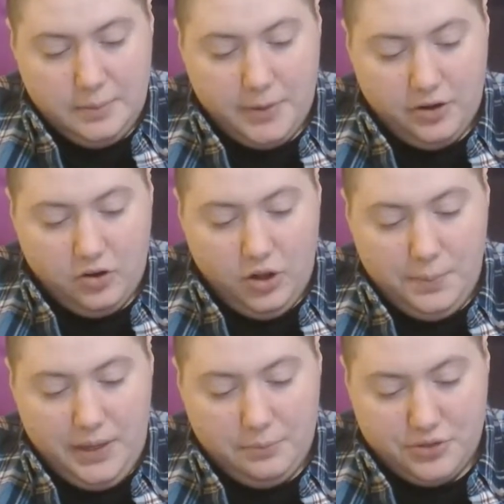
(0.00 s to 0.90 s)
We are all
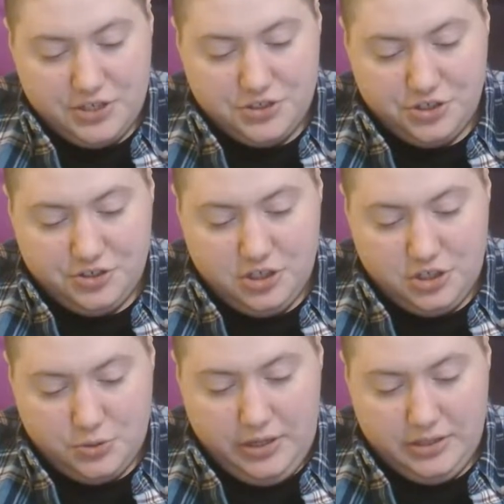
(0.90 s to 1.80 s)
being pressured to
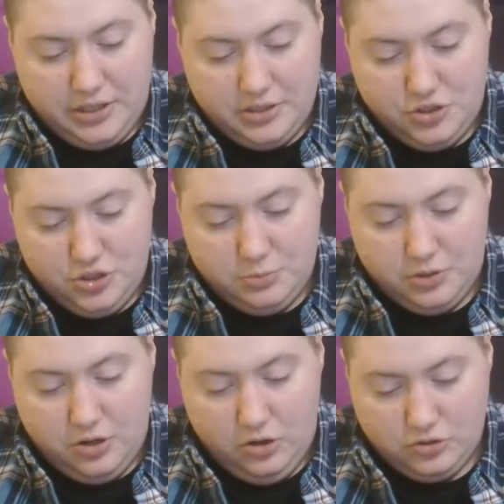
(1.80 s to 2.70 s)
join the consumer
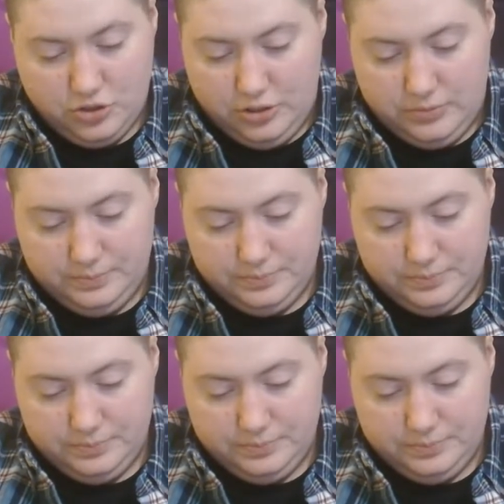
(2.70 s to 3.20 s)
culture.